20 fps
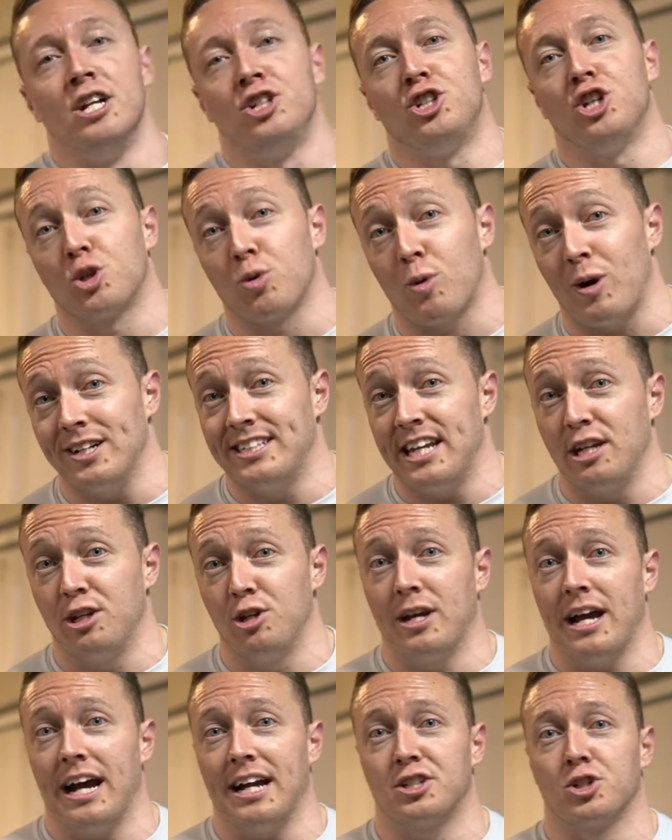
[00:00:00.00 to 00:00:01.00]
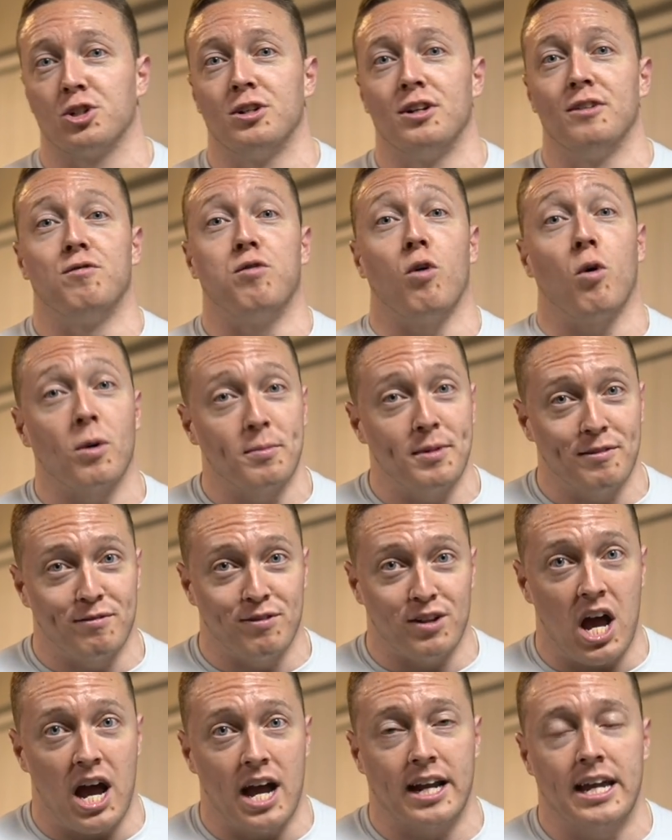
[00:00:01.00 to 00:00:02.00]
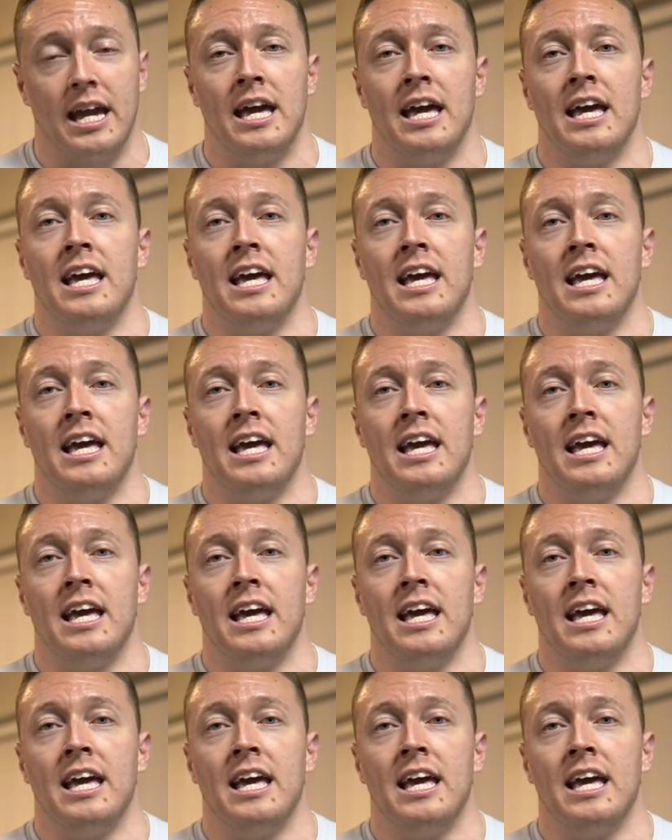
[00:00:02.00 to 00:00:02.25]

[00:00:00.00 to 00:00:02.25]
Just want to take you guys through an informative vlog,